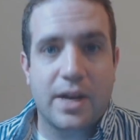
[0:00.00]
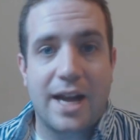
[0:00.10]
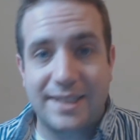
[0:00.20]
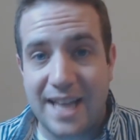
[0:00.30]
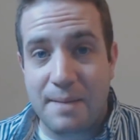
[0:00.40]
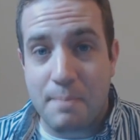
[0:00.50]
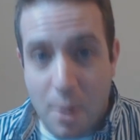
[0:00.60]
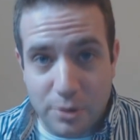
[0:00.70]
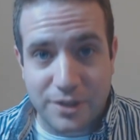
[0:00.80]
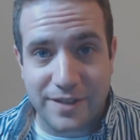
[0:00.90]
I say
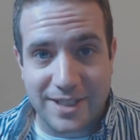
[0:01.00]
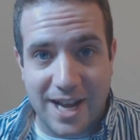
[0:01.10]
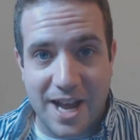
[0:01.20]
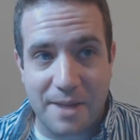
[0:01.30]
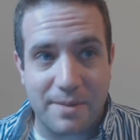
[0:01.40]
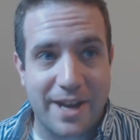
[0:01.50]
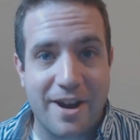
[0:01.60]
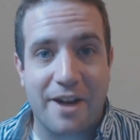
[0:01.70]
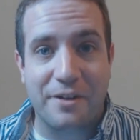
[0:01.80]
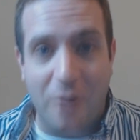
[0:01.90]
most of the time and
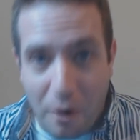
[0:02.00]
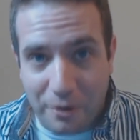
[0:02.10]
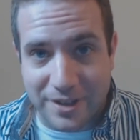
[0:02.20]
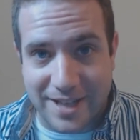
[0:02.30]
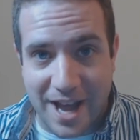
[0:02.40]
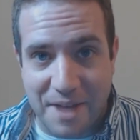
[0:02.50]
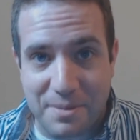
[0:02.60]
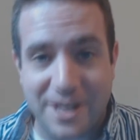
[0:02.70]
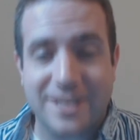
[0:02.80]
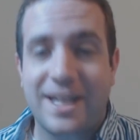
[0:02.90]
not all the time
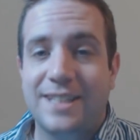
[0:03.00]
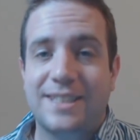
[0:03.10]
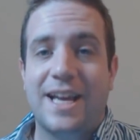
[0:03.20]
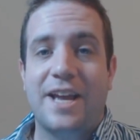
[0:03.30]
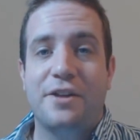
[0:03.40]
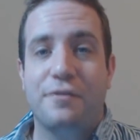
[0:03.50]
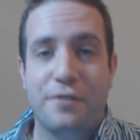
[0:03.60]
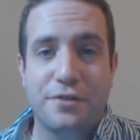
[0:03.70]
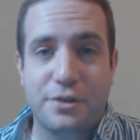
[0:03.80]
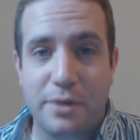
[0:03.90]
because let's say your
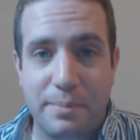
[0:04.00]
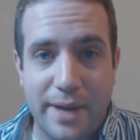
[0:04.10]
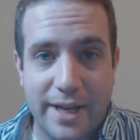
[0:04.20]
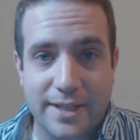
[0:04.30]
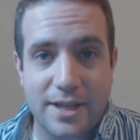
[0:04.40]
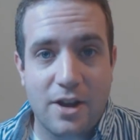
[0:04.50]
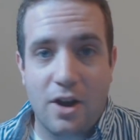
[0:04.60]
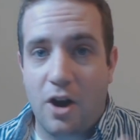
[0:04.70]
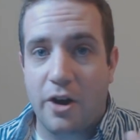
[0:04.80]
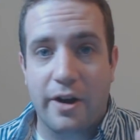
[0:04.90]
first 3 picks
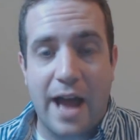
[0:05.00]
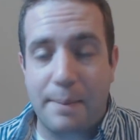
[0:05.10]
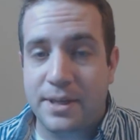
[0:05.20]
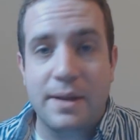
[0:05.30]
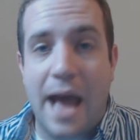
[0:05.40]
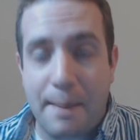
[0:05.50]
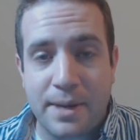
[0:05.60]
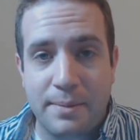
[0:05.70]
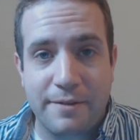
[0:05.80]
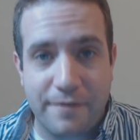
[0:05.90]
happen
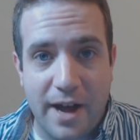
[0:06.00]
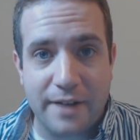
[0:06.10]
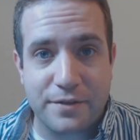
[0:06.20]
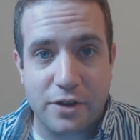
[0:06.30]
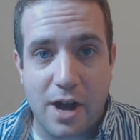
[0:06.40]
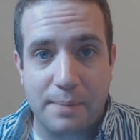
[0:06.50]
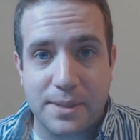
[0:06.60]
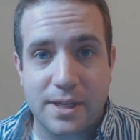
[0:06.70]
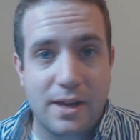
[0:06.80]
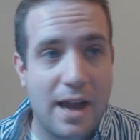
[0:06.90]
to be 5
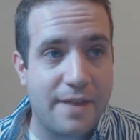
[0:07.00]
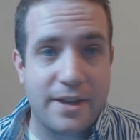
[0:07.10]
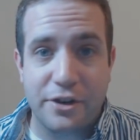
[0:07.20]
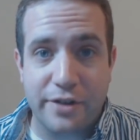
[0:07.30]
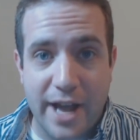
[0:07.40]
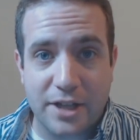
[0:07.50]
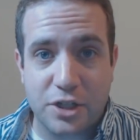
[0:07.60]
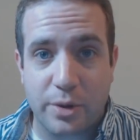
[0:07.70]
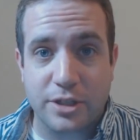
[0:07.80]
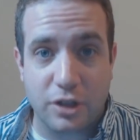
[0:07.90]
drops, and then your next
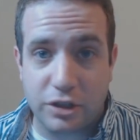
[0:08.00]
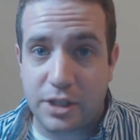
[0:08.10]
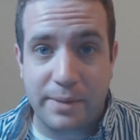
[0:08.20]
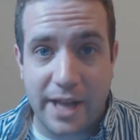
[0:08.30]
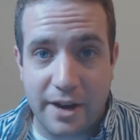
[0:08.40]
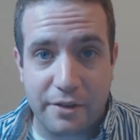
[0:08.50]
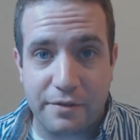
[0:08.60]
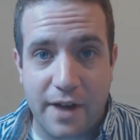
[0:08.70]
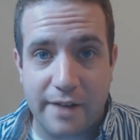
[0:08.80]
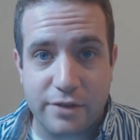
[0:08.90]
choice looks to be another
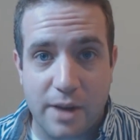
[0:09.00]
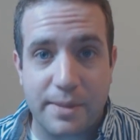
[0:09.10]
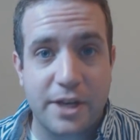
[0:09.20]
5 drop.